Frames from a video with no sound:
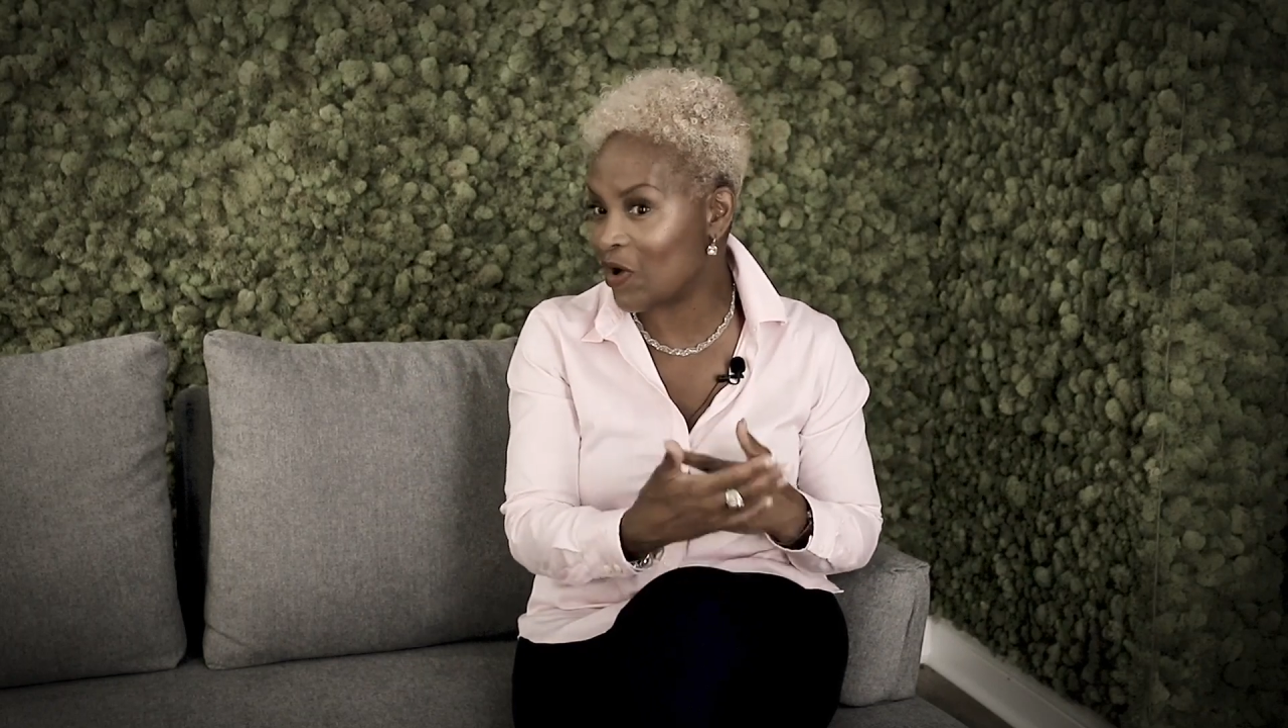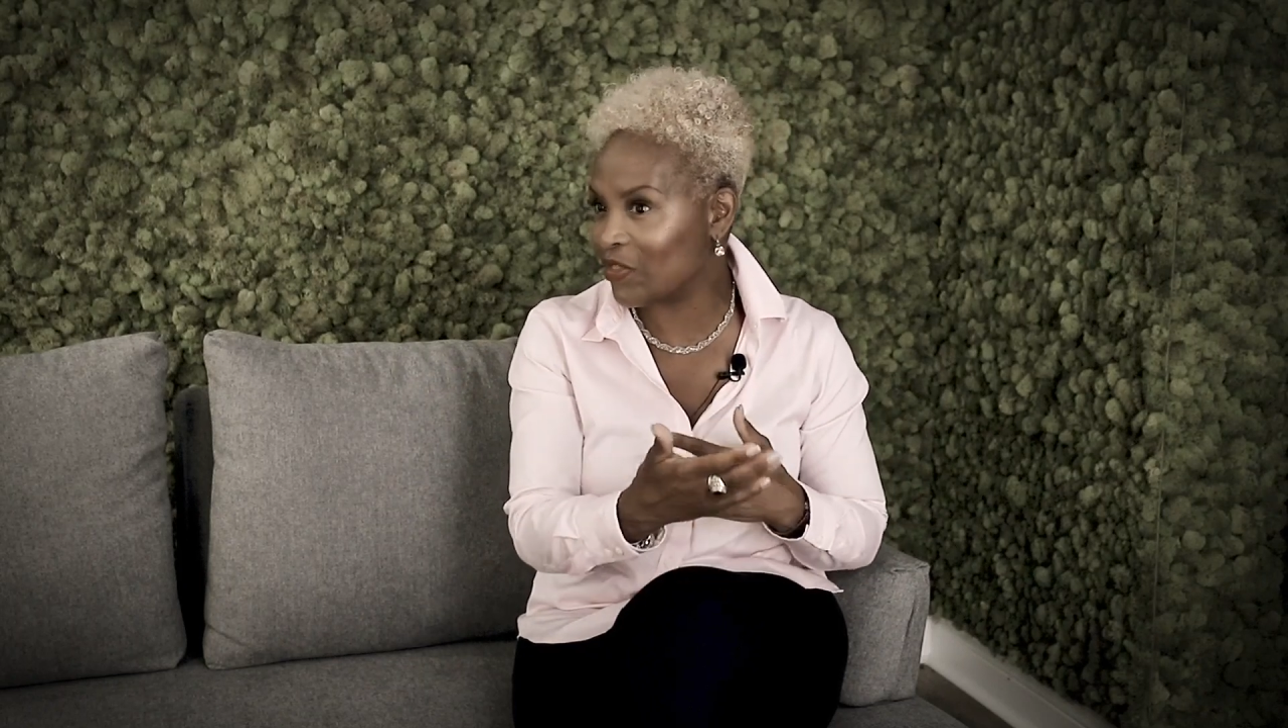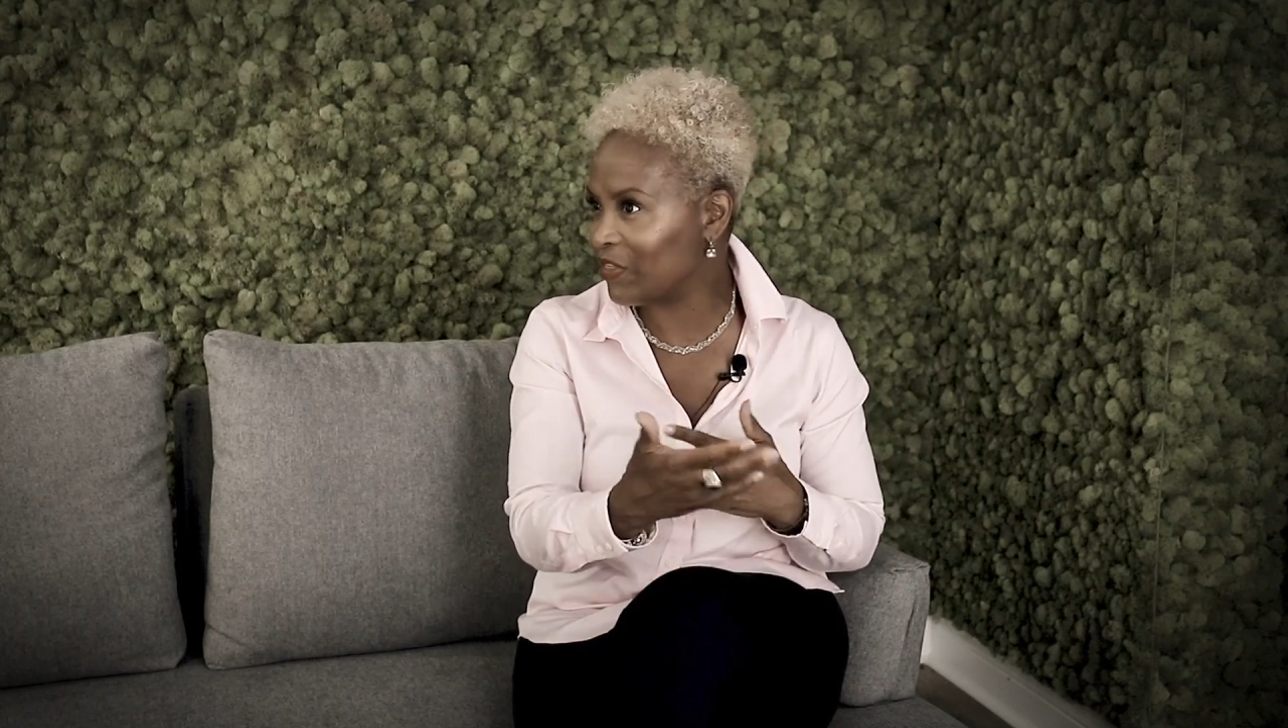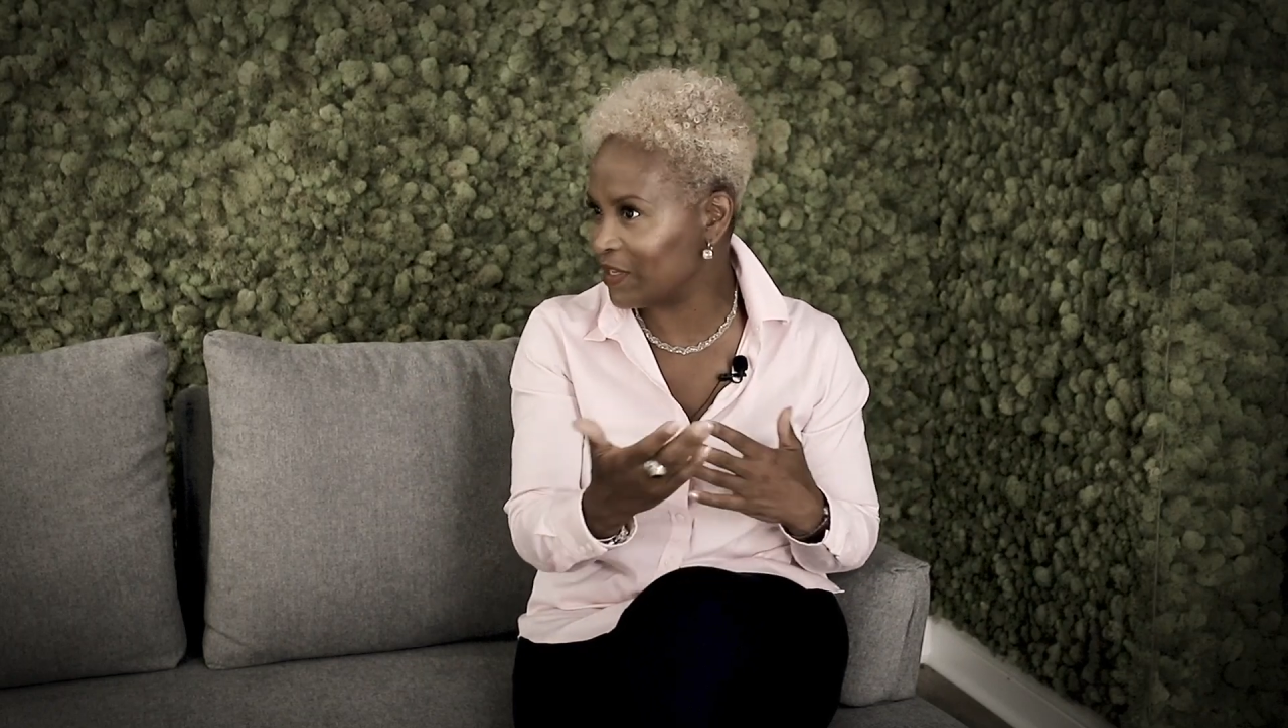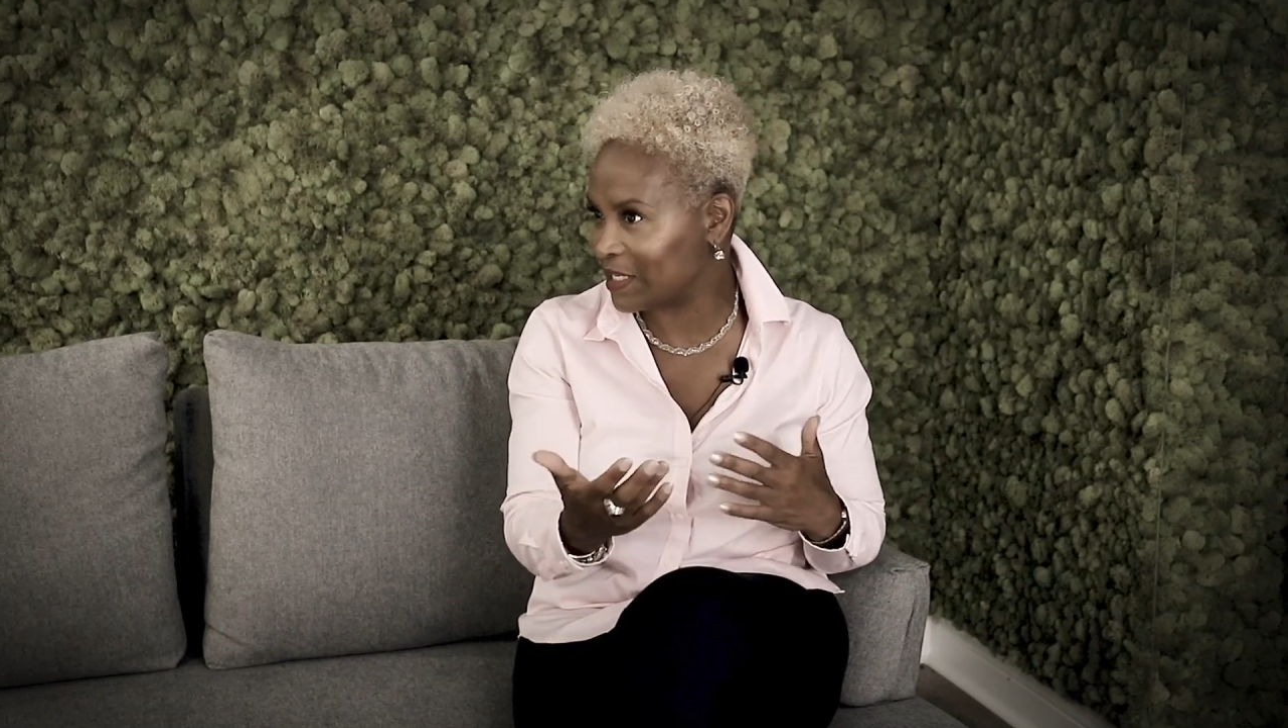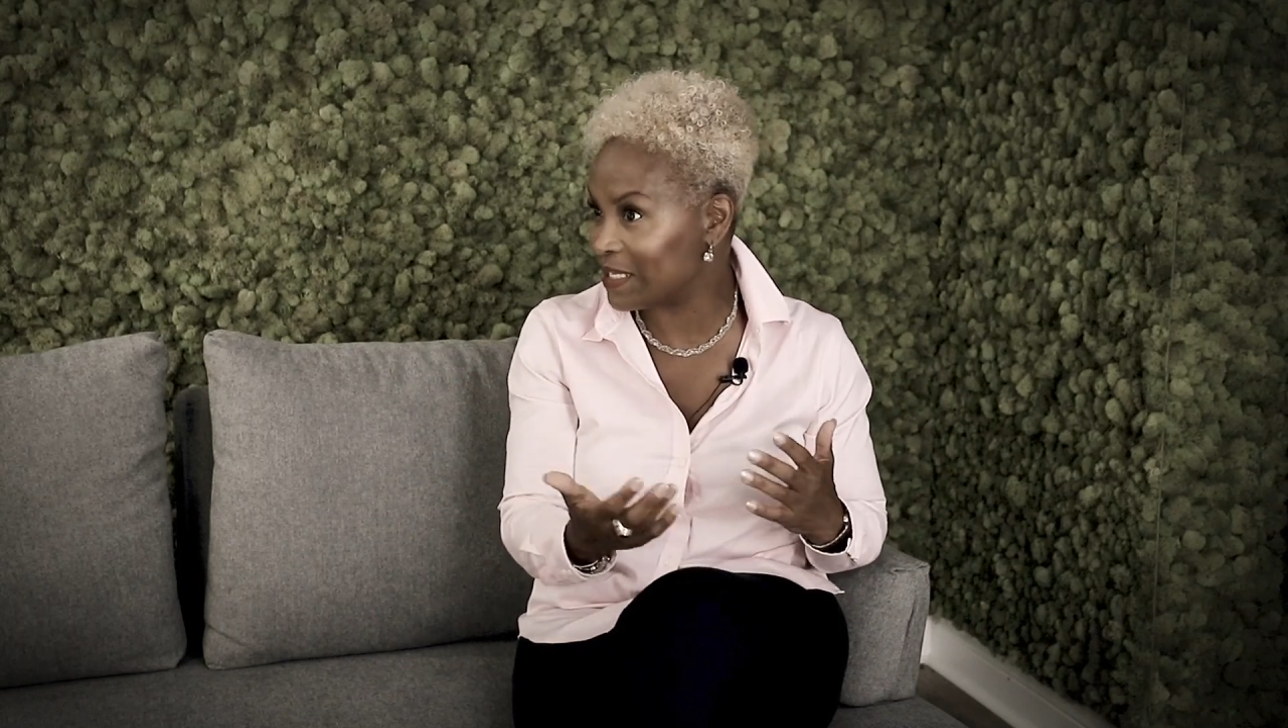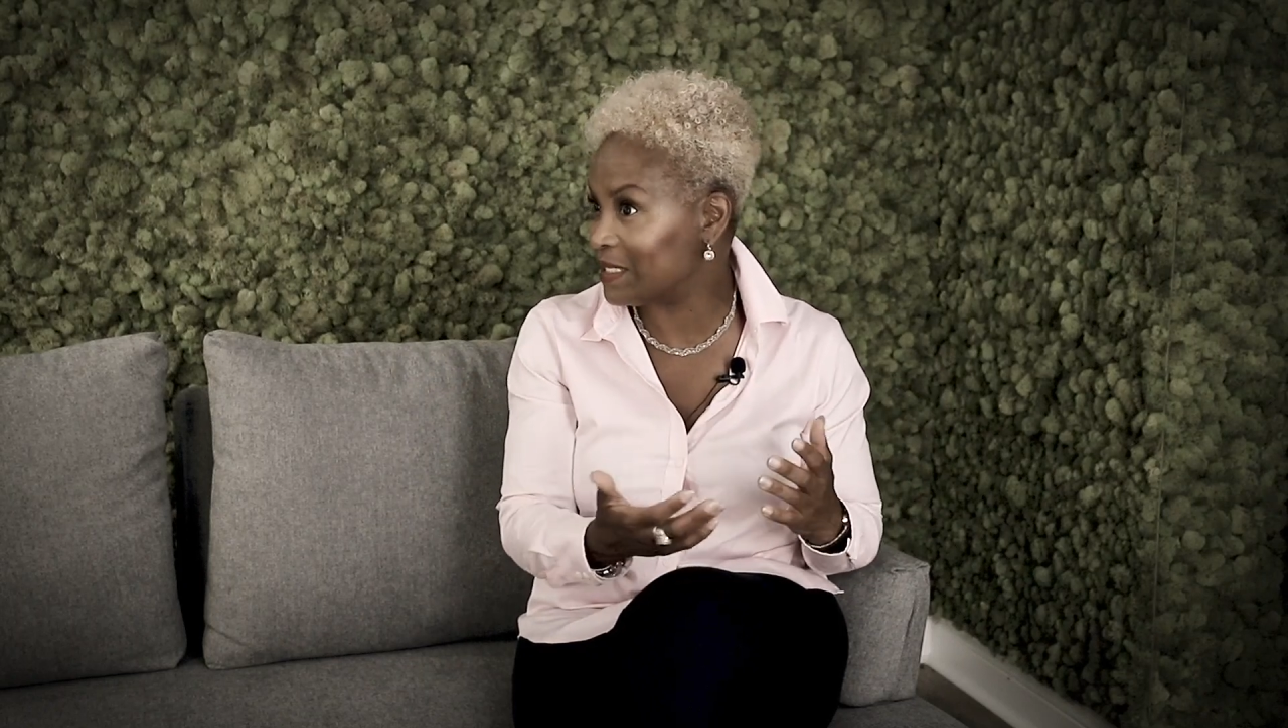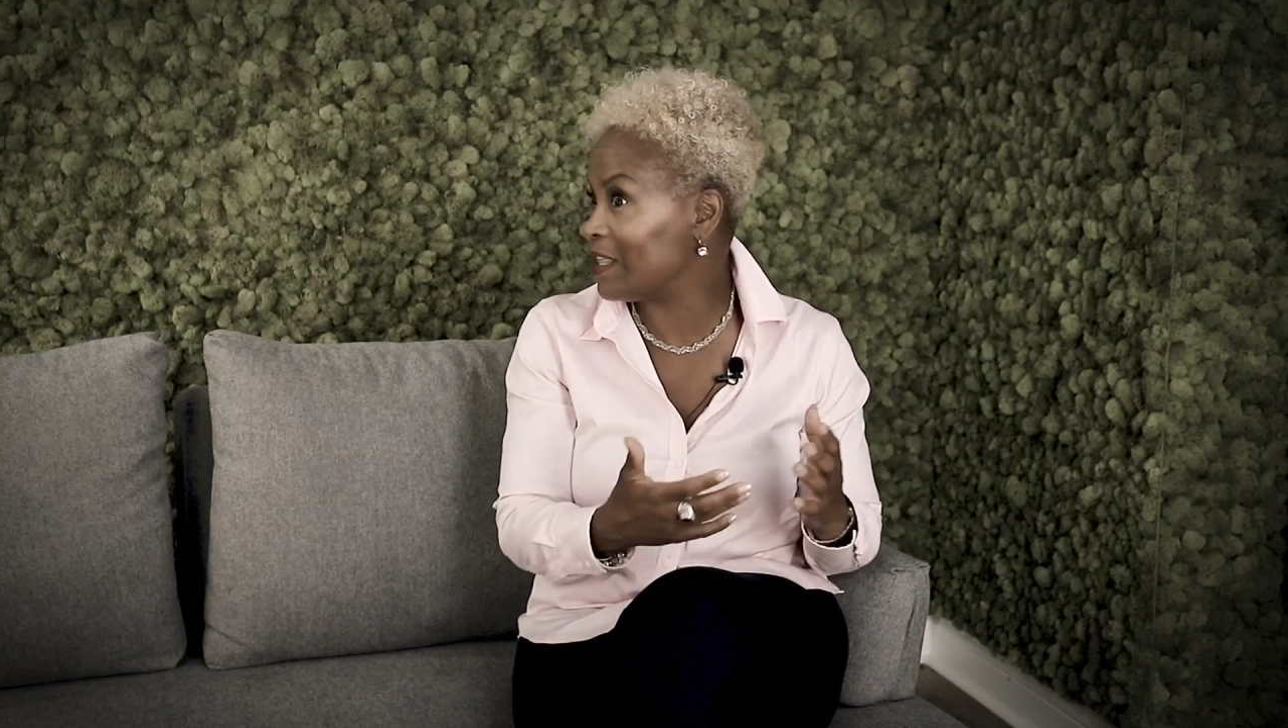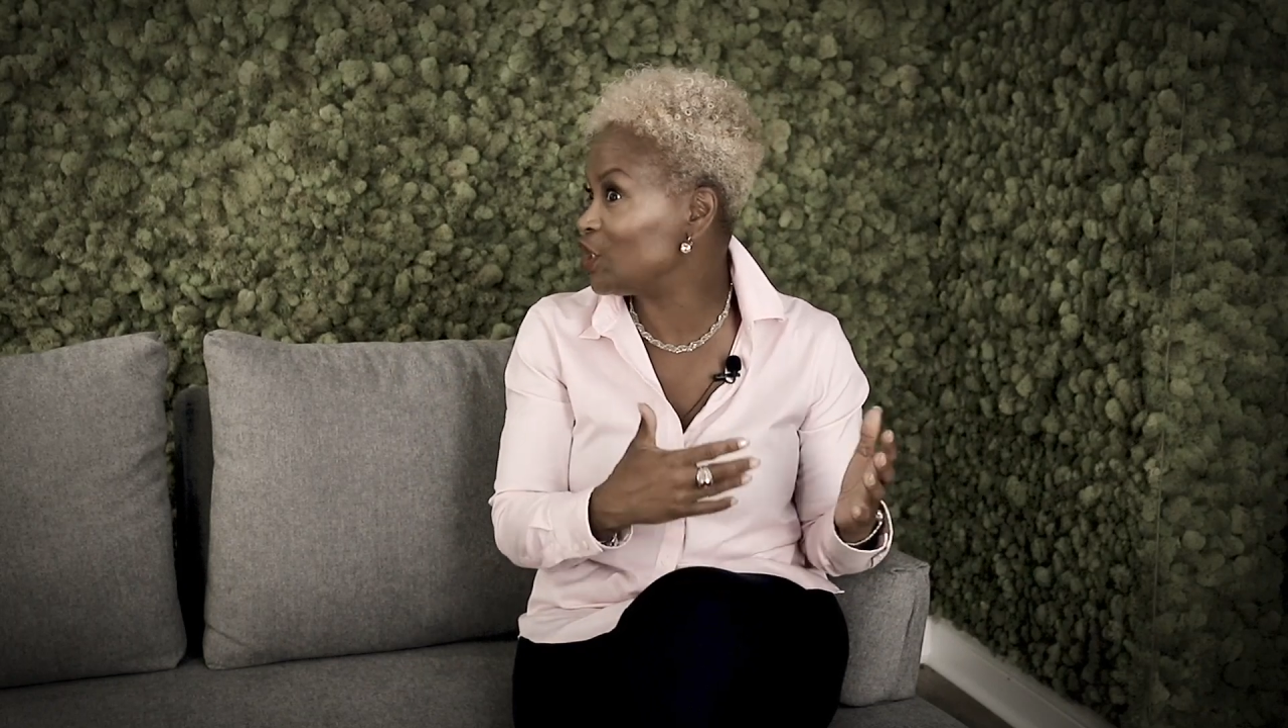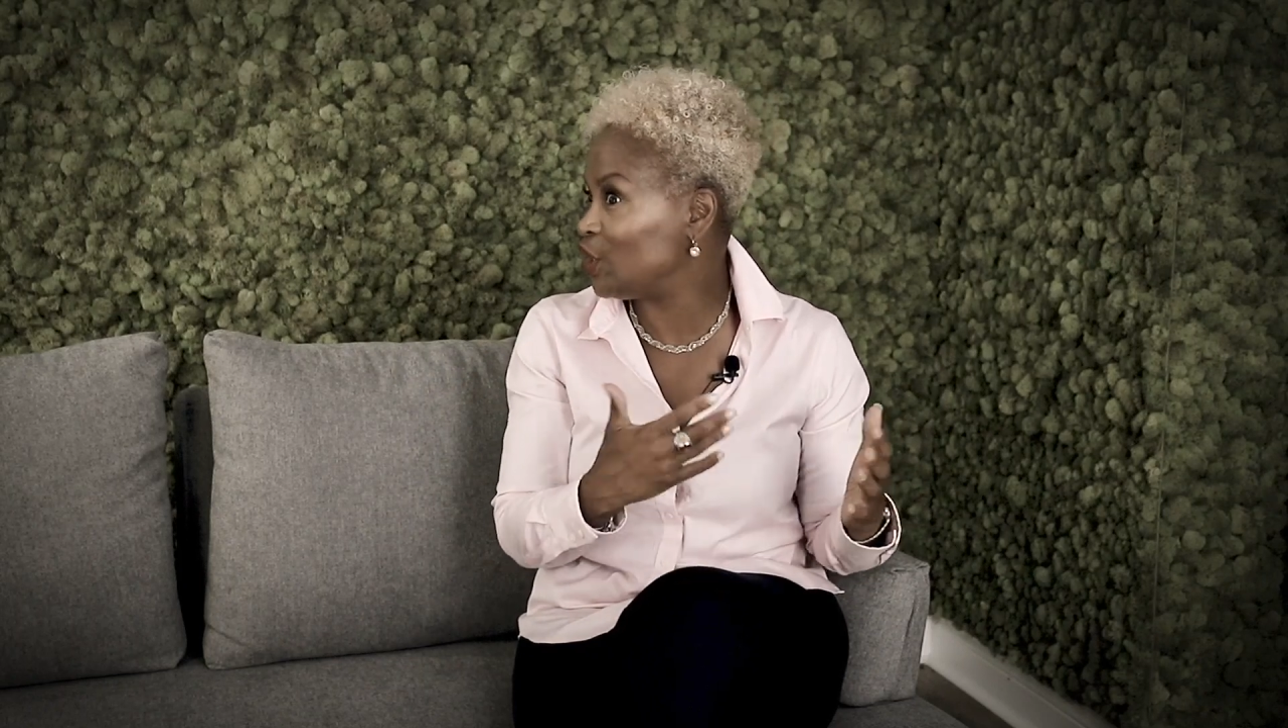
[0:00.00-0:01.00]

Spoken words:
all the things that I see that